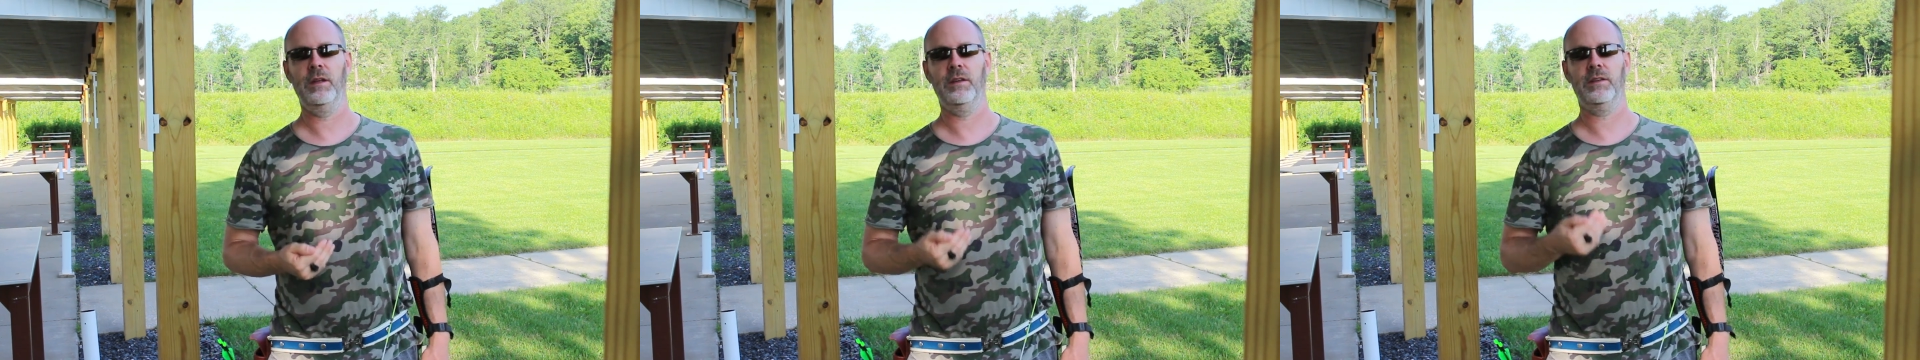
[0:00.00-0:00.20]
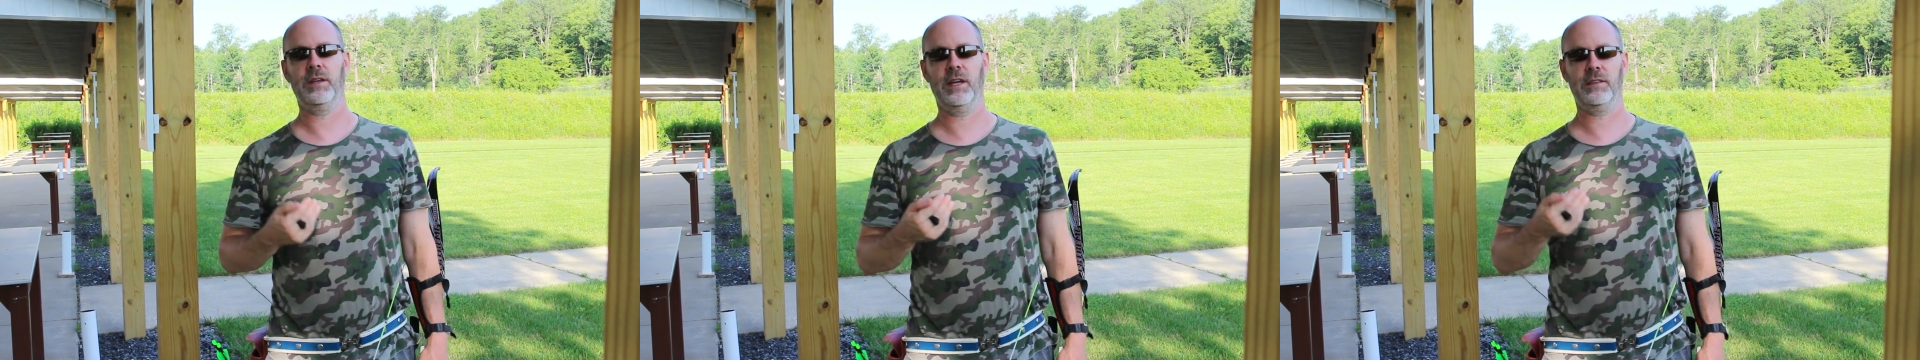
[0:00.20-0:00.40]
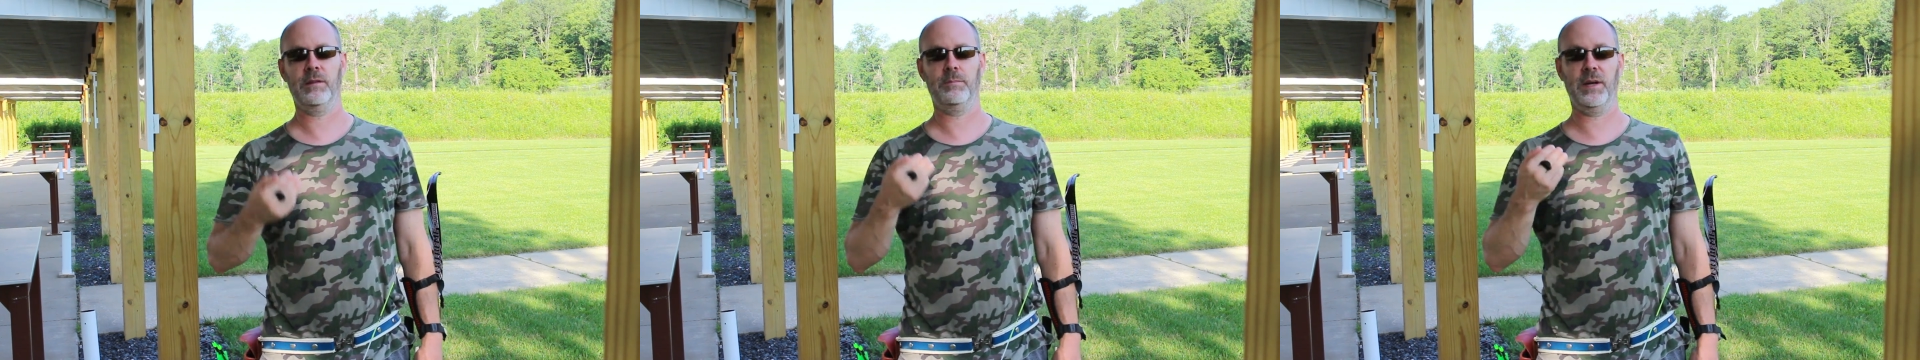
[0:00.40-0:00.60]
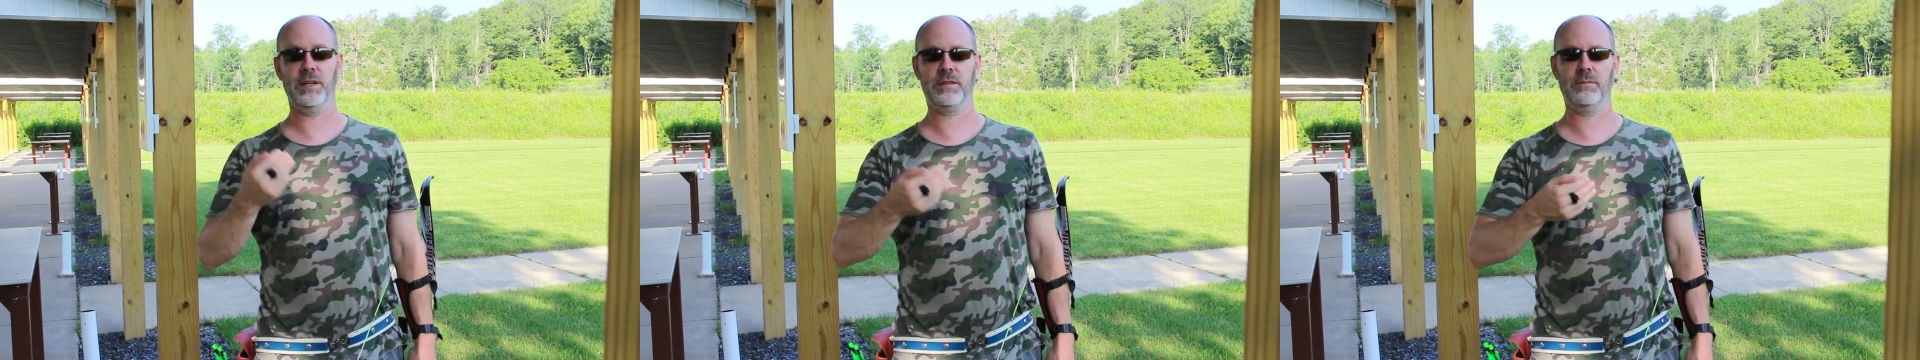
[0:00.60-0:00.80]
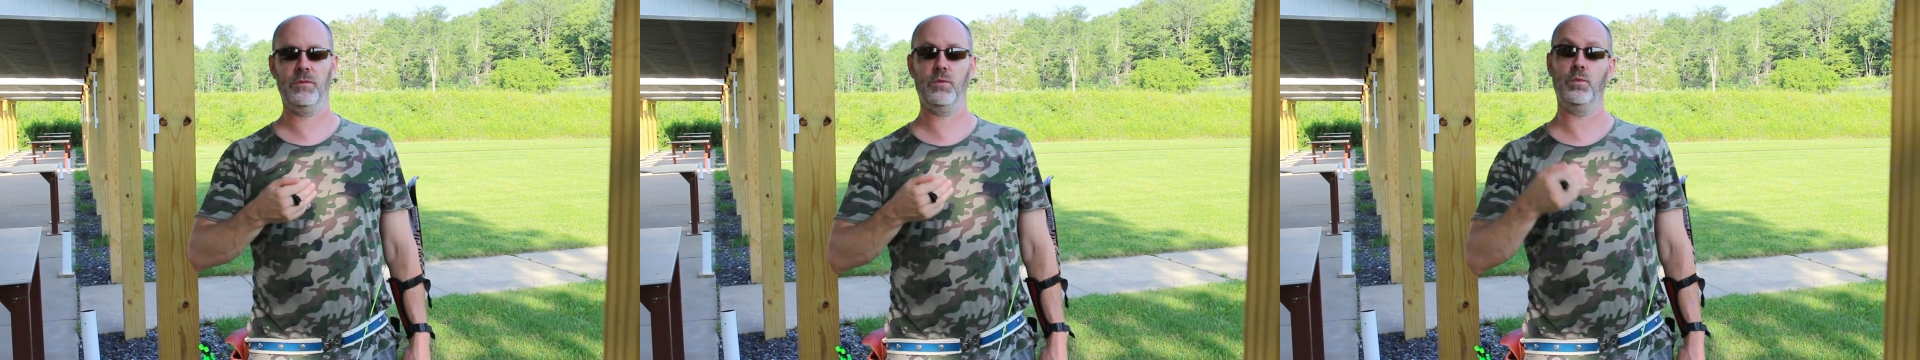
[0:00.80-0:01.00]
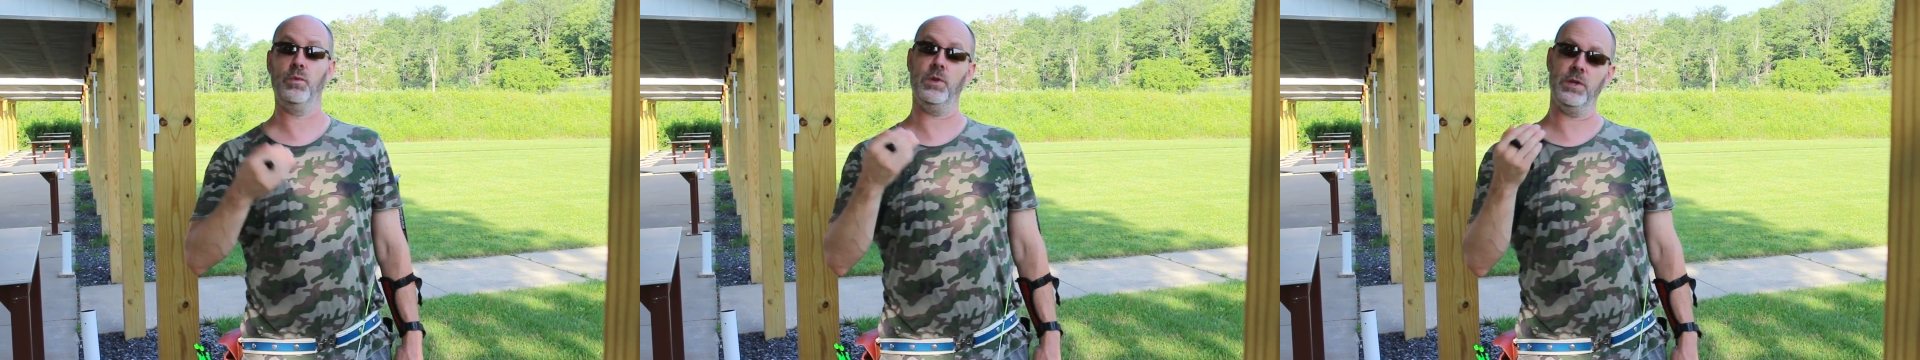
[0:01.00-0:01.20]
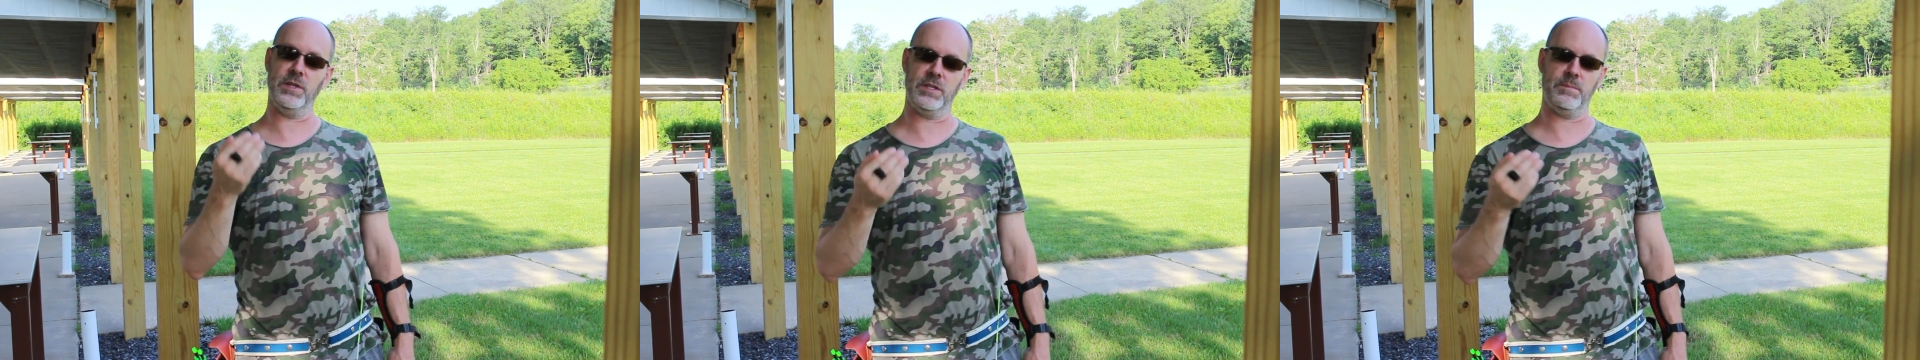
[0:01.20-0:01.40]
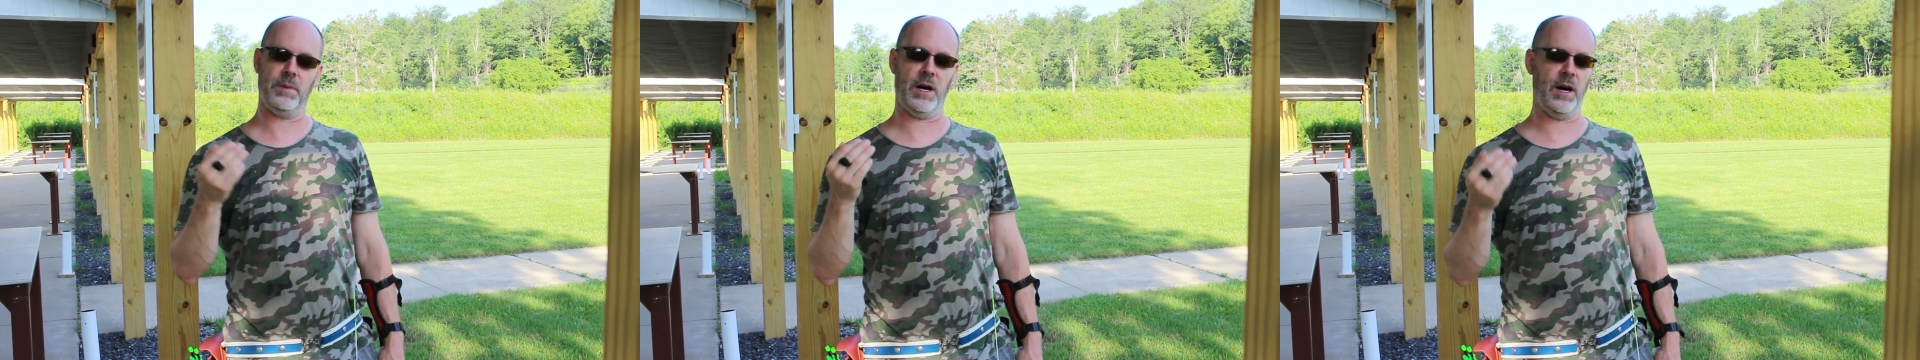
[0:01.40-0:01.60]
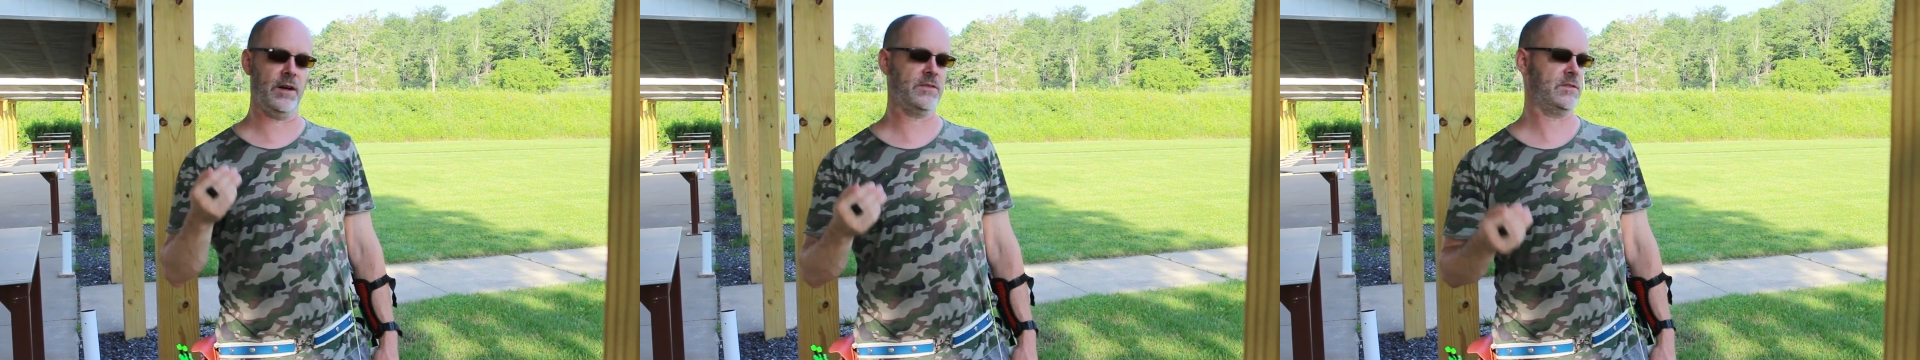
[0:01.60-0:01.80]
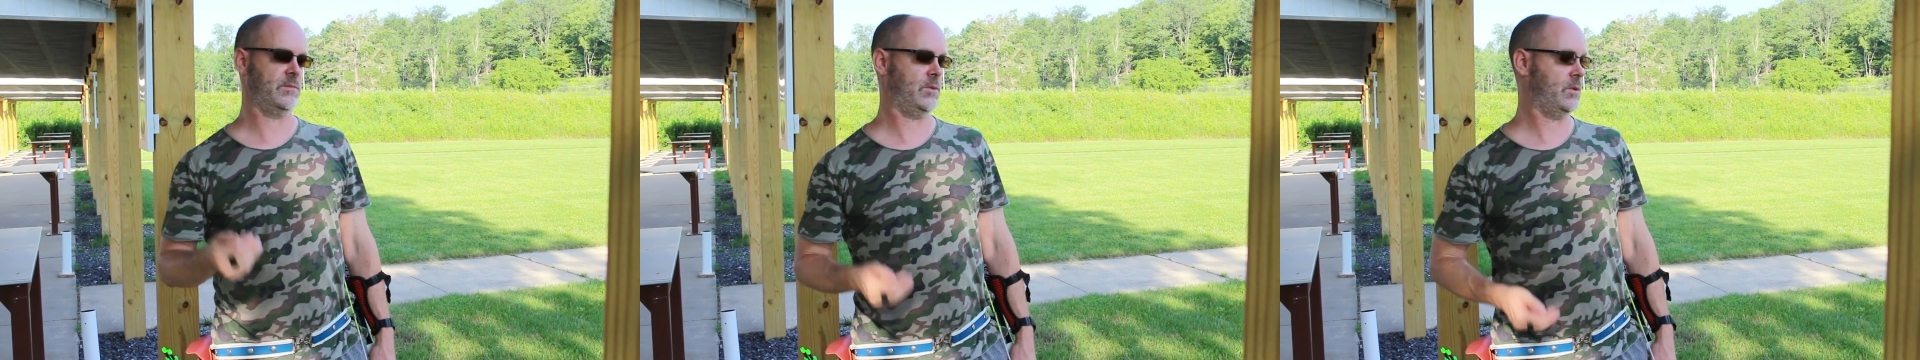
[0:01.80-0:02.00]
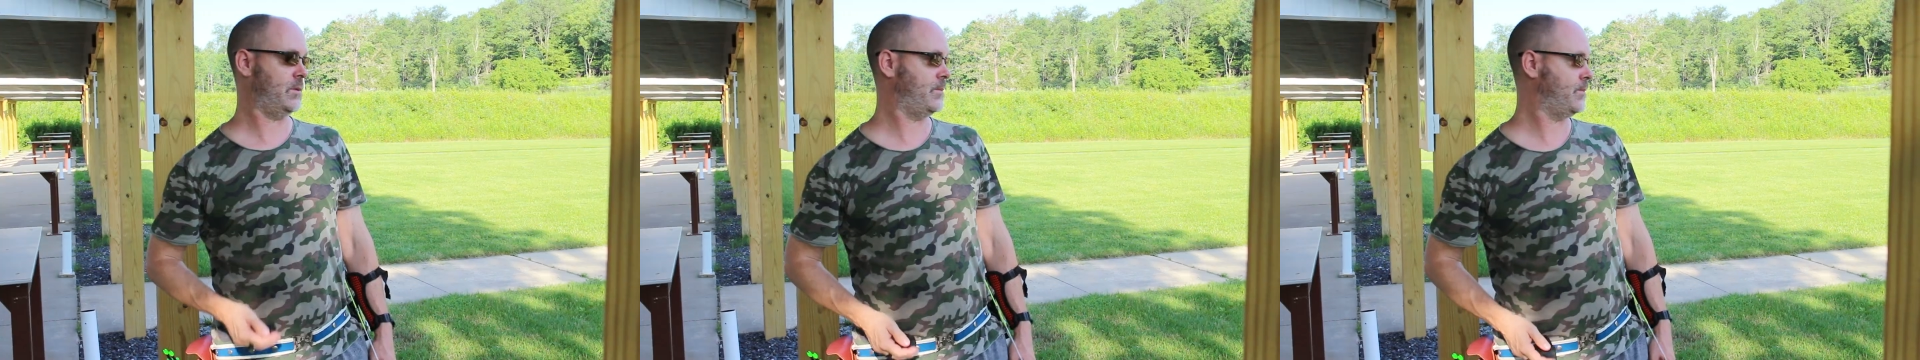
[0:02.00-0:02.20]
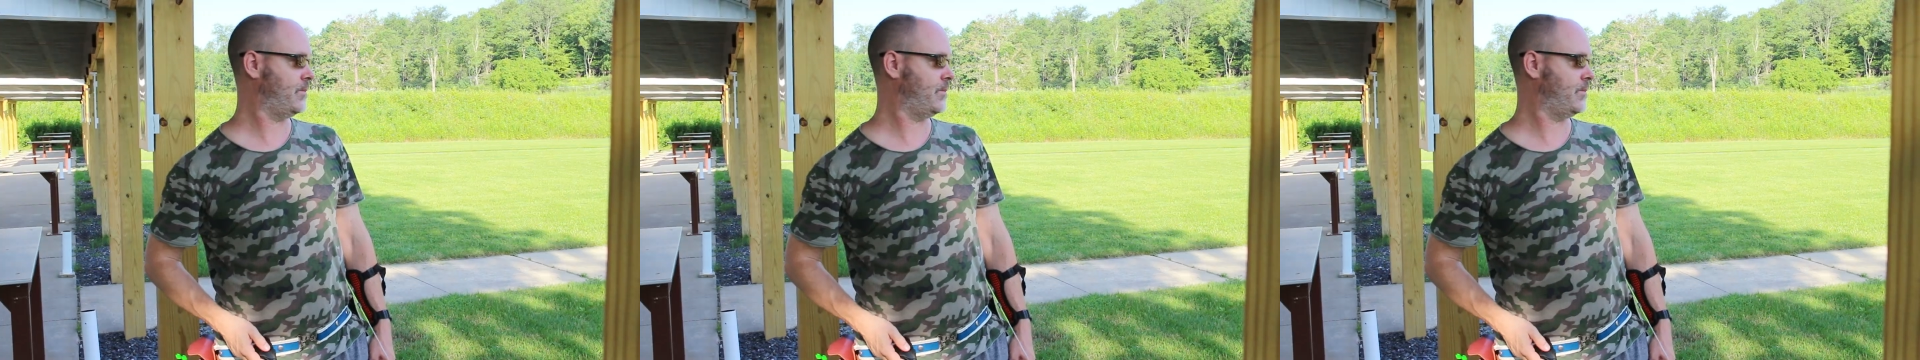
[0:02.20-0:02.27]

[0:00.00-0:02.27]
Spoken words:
to get the best release possible.